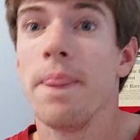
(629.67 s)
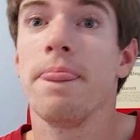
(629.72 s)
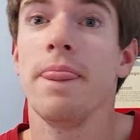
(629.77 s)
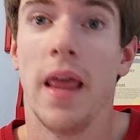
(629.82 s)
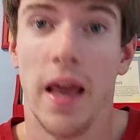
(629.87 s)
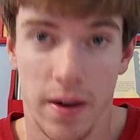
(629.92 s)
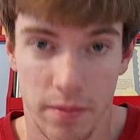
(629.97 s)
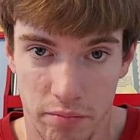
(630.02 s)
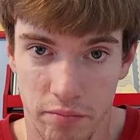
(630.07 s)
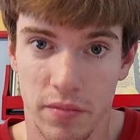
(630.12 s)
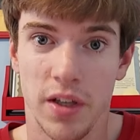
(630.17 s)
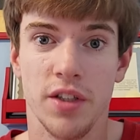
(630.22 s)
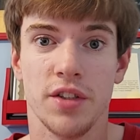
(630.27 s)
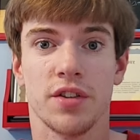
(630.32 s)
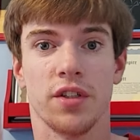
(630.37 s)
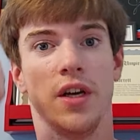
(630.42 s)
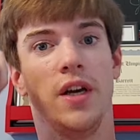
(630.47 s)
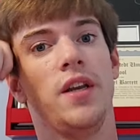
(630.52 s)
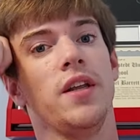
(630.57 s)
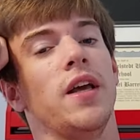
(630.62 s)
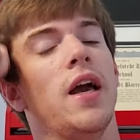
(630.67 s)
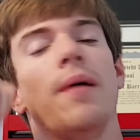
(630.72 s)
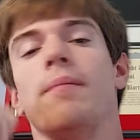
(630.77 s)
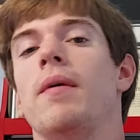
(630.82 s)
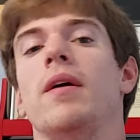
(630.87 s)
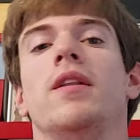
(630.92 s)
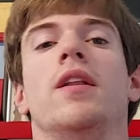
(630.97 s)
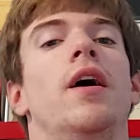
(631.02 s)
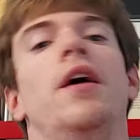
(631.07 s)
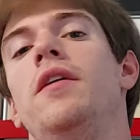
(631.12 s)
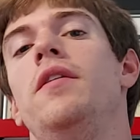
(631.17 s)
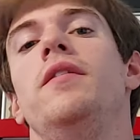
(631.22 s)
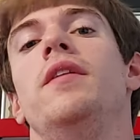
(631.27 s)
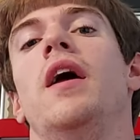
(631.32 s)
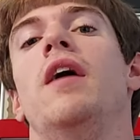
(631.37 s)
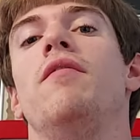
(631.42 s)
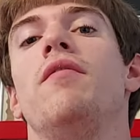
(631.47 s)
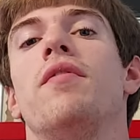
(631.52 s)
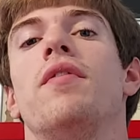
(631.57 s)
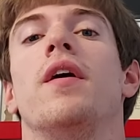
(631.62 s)
And he said he got my letter and
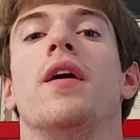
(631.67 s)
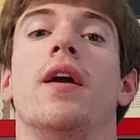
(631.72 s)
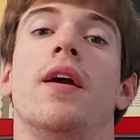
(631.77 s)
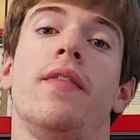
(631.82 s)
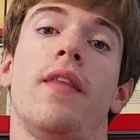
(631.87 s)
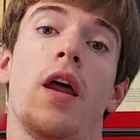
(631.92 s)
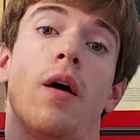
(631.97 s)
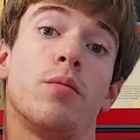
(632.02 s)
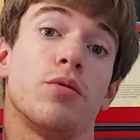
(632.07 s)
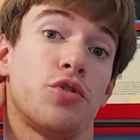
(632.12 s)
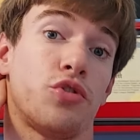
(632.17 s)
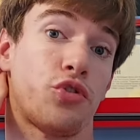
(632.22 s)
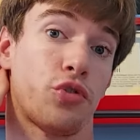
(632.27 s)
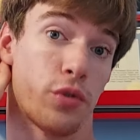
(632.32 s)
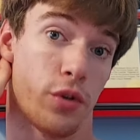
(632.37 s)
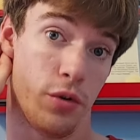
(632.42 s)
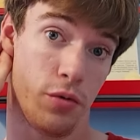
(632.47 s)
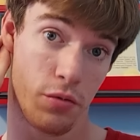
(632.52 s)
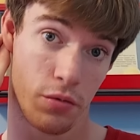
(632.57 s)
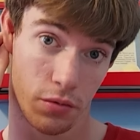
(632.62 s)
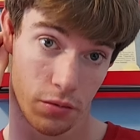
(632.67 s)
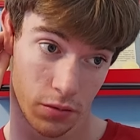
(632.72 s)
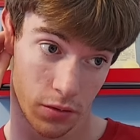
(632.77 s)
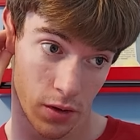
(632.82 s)
everything in there was true.